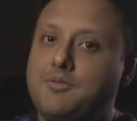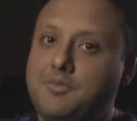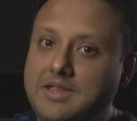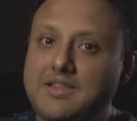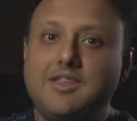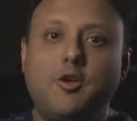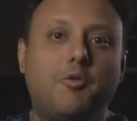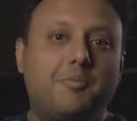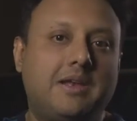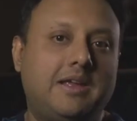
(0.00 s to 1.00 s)
Within the
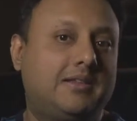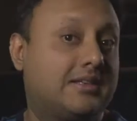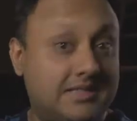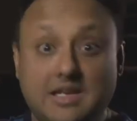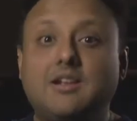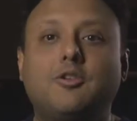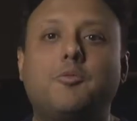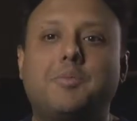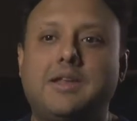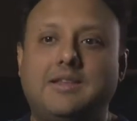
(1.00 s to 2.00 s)
opening, the single
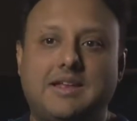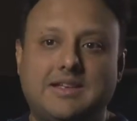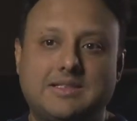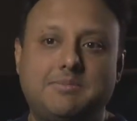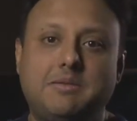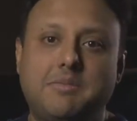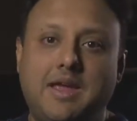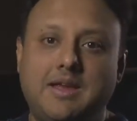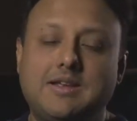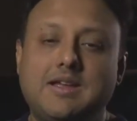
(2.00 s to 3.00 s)
opening that has been
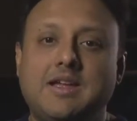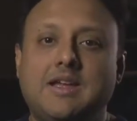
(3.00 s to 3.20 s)
made,